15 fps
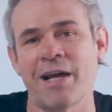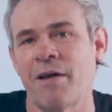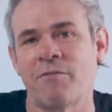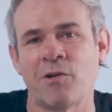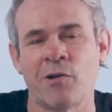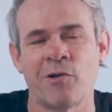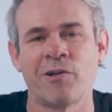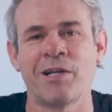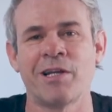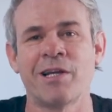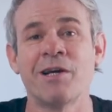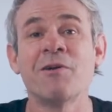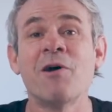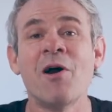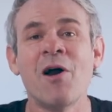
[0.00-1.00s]
Haven't heard it
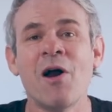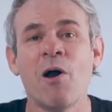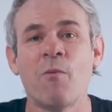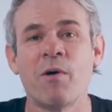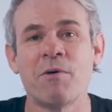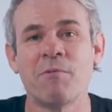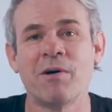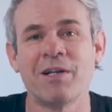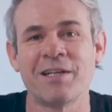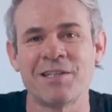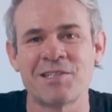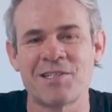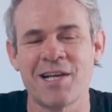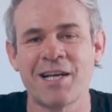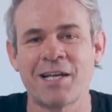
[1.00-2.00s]
yet. We will in
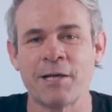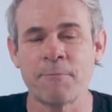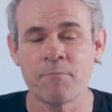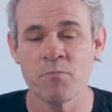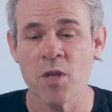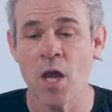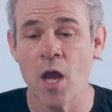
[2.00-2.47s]
a second.